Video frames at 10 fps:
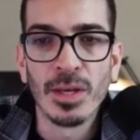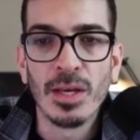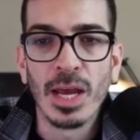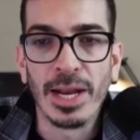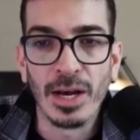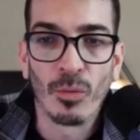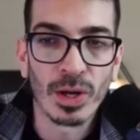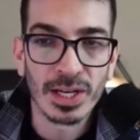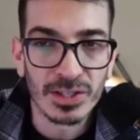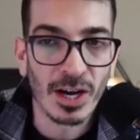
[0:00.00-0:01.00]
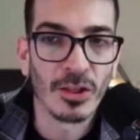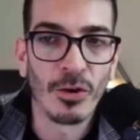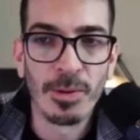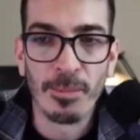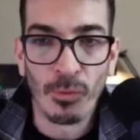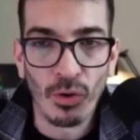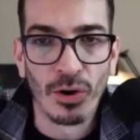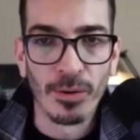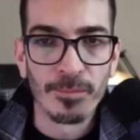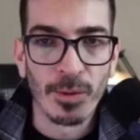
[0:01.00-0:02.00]
and uh, we're going to talk a little bit
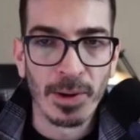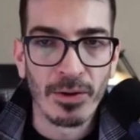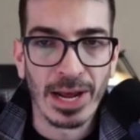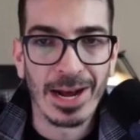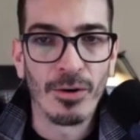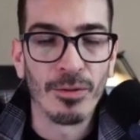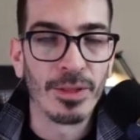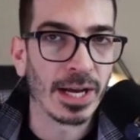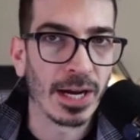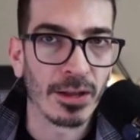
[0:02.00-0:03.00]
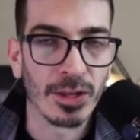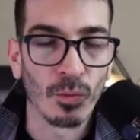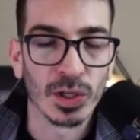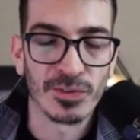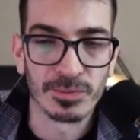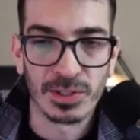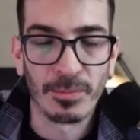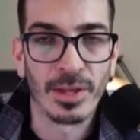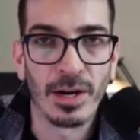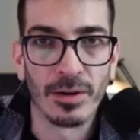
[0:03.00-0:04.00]
more about how that kind of thing works from some of
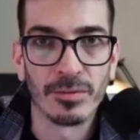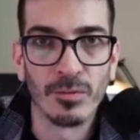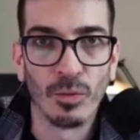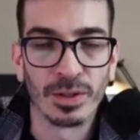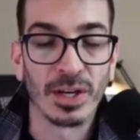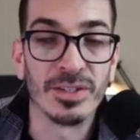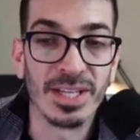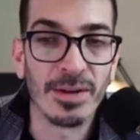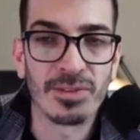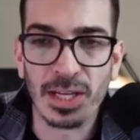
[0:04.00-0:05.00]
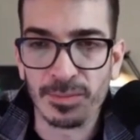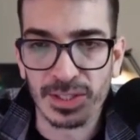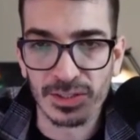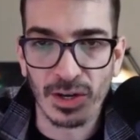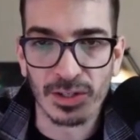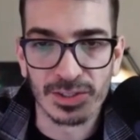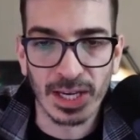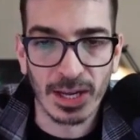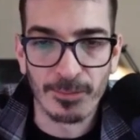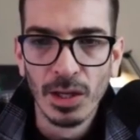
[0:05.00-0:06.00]
their what their dev team says here in a
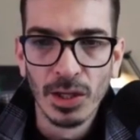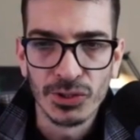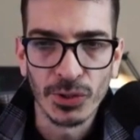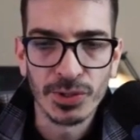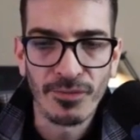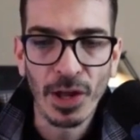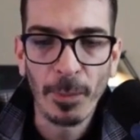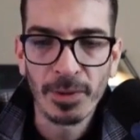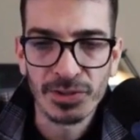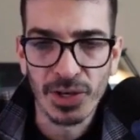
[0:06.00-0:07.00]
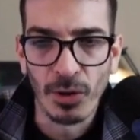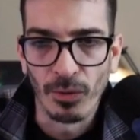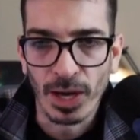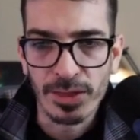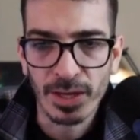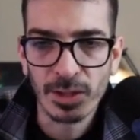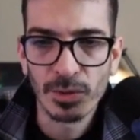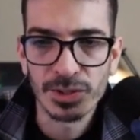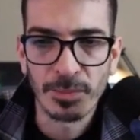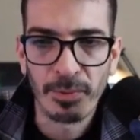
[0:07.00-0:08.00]
second. So, developers note, I thought there were
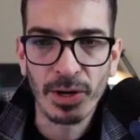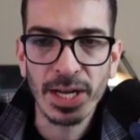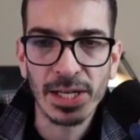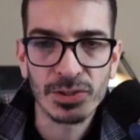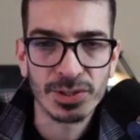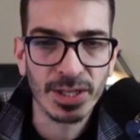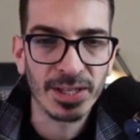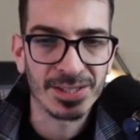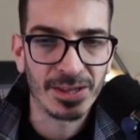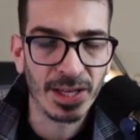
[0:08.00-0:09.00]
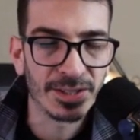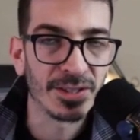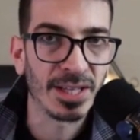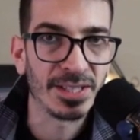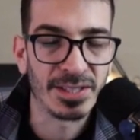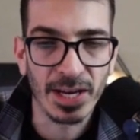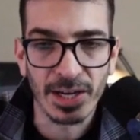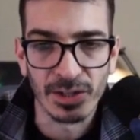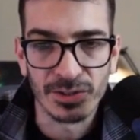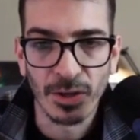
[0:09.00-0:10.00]
some pretty interesting th- things that they said
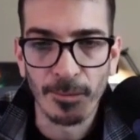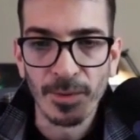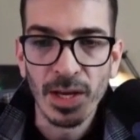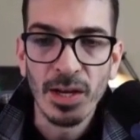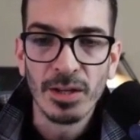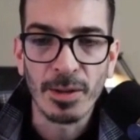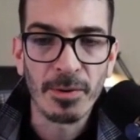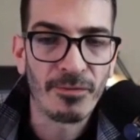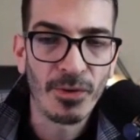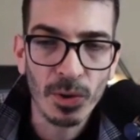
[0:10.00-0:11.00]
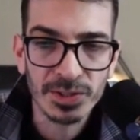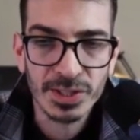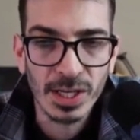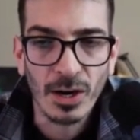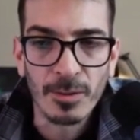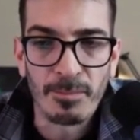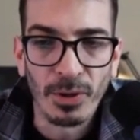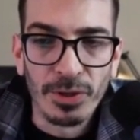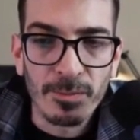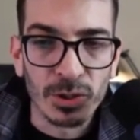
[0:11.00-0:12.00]
here. So, they've been focusing on
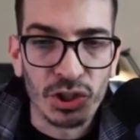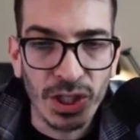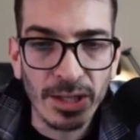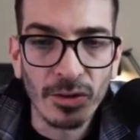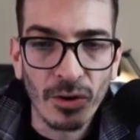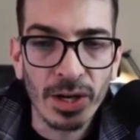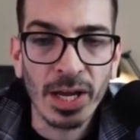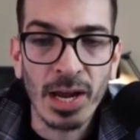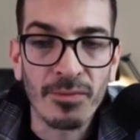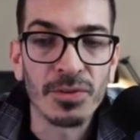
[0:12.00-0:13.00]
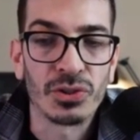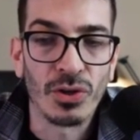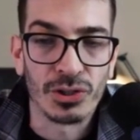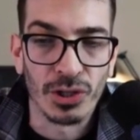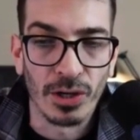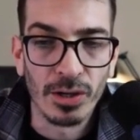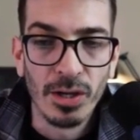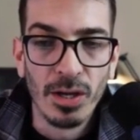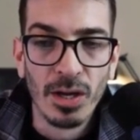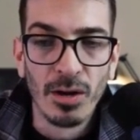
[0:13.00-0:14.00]
building machine learning infrastructure
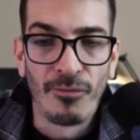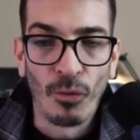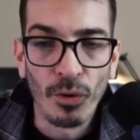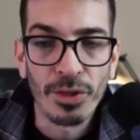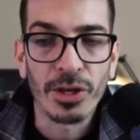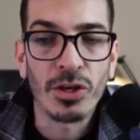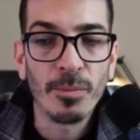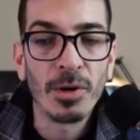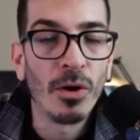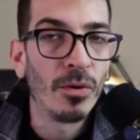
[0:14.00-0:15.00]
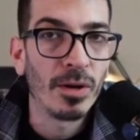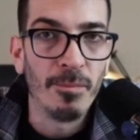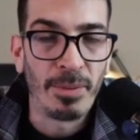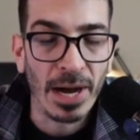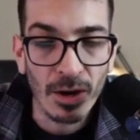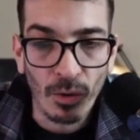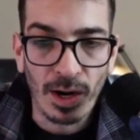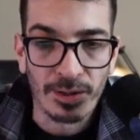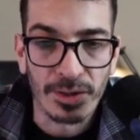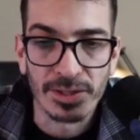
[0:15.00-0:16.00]
for the Humanode
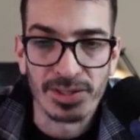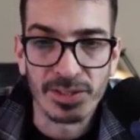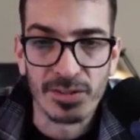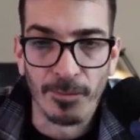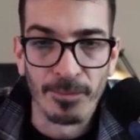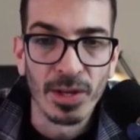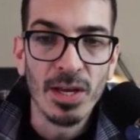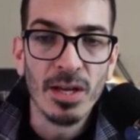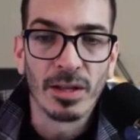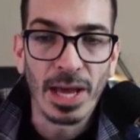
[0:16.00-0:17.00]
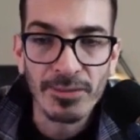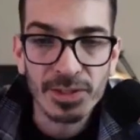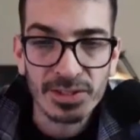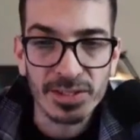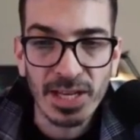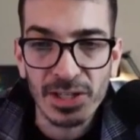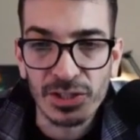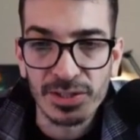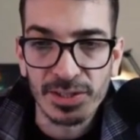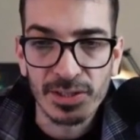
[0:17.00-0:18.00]
BioAuth system. Liveness detection
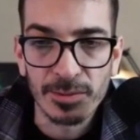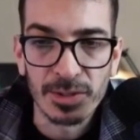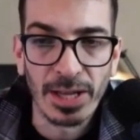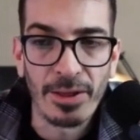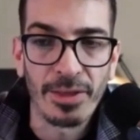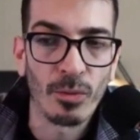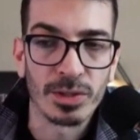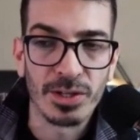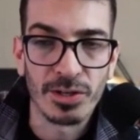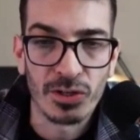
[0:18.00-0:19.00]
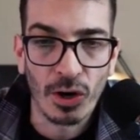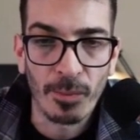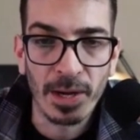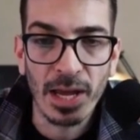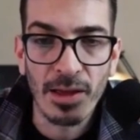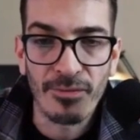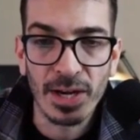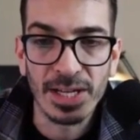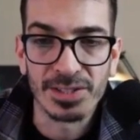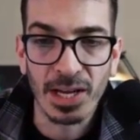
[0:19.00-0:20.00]
systems allow the network to determine if it
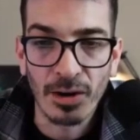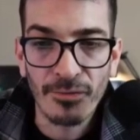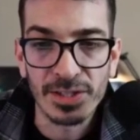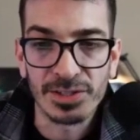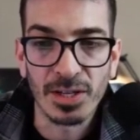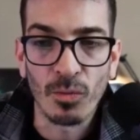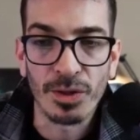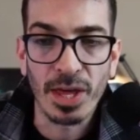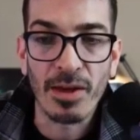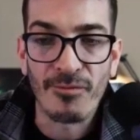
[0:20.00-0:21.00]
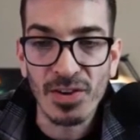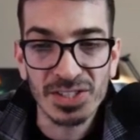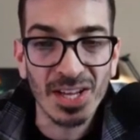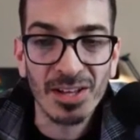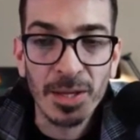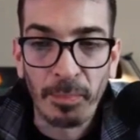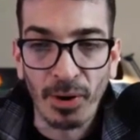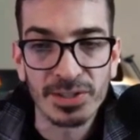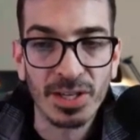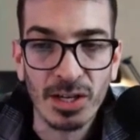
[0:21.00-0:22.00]
is interfacing with a physically
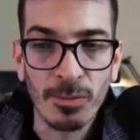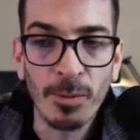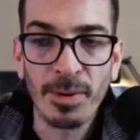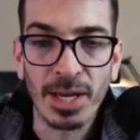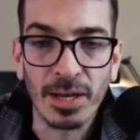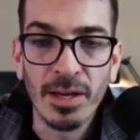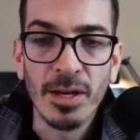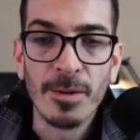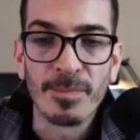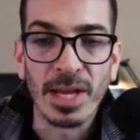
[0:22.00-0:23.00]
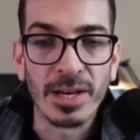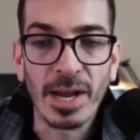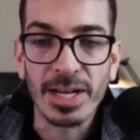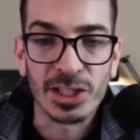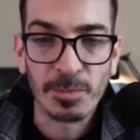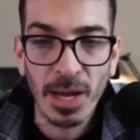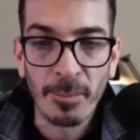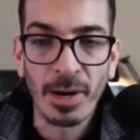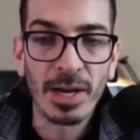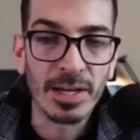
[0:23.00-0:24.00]
present human being and not a spam
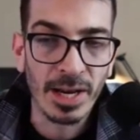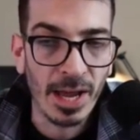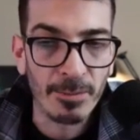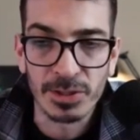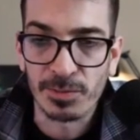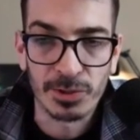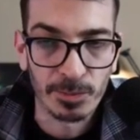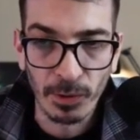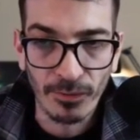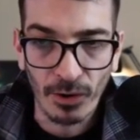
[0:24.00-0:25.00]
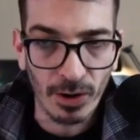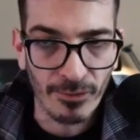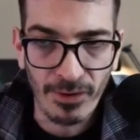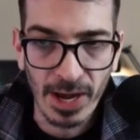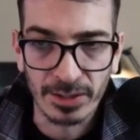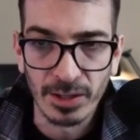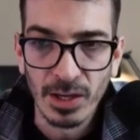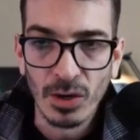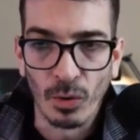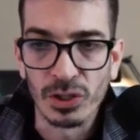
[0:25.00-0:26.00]
bot, inanimate spoof artifact,
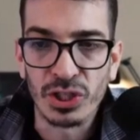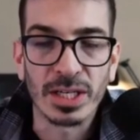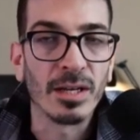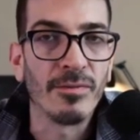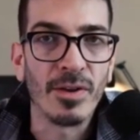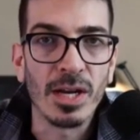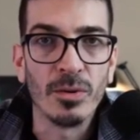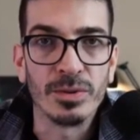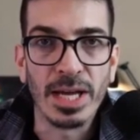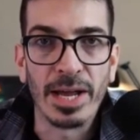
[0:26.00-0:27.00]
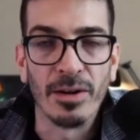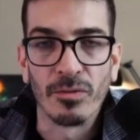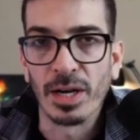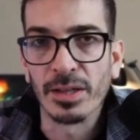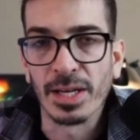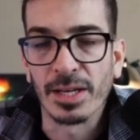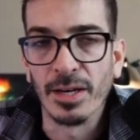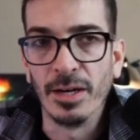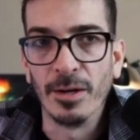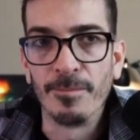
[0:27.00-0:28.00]
or injected video data, right? Like
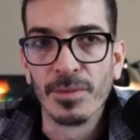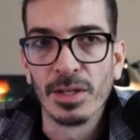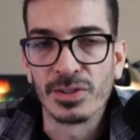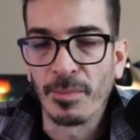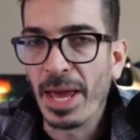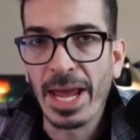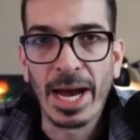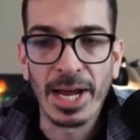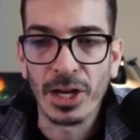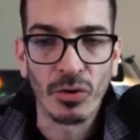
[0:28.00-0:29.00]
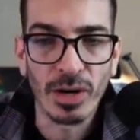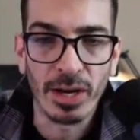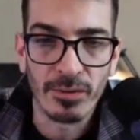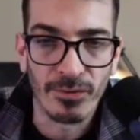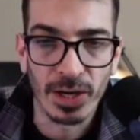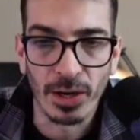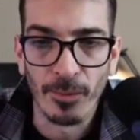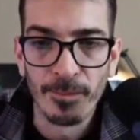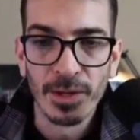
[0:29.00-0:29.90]
uh, some AI created video.